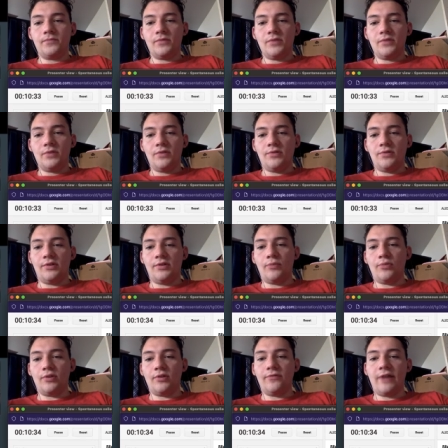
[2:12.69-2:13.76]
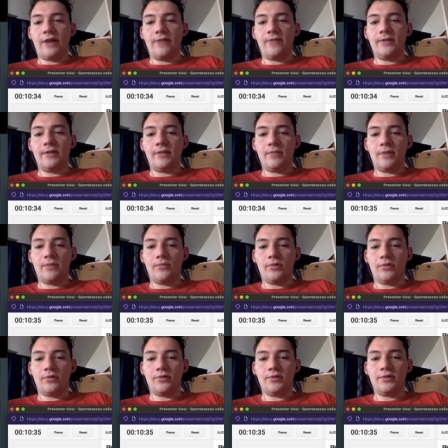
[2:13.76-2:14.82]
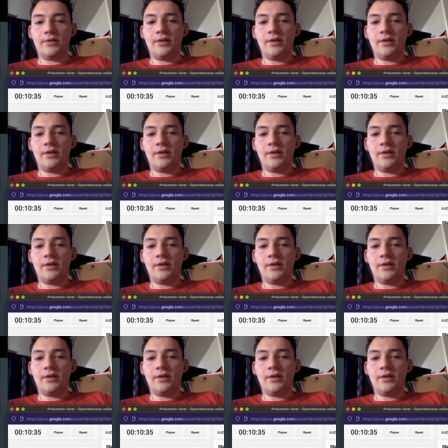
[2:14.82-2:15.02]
usually numbering 5 to 10 members.